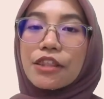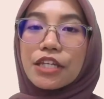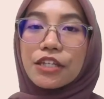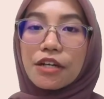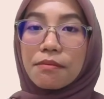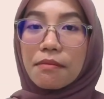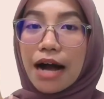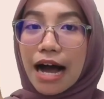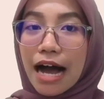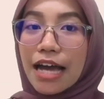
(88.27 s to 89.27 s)
The
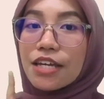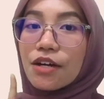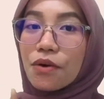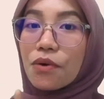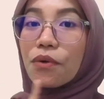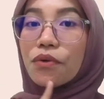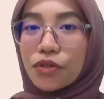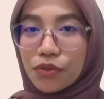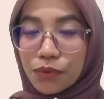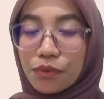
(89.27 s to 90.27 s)
term
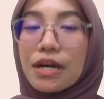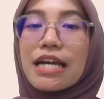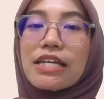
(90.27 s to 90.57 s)
IOU